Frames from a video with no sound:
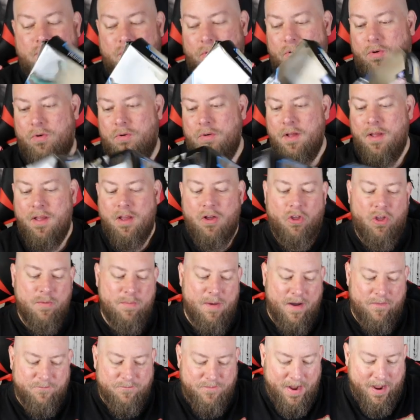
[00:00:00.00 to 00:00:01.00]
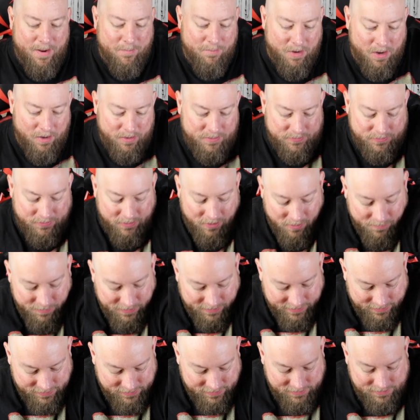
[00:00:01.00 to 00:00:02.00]
cool. Only about $5 though
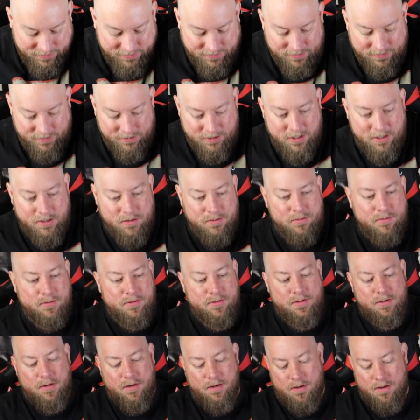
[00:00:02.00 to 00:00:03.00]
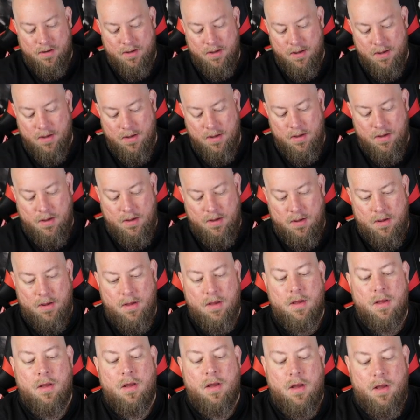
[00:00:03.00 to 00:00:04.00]
because it's used.
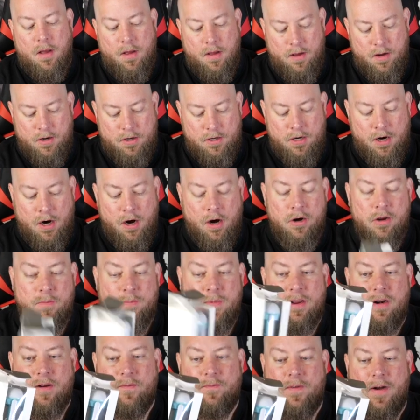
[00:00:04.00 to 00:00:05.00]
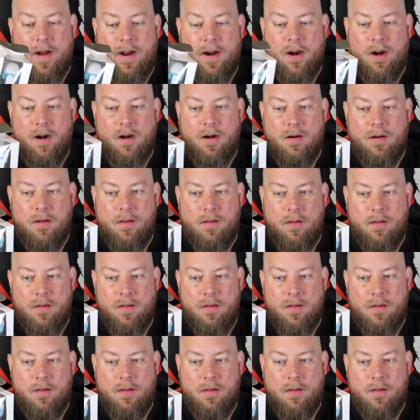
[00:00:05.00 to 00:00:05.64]
Car humidifier.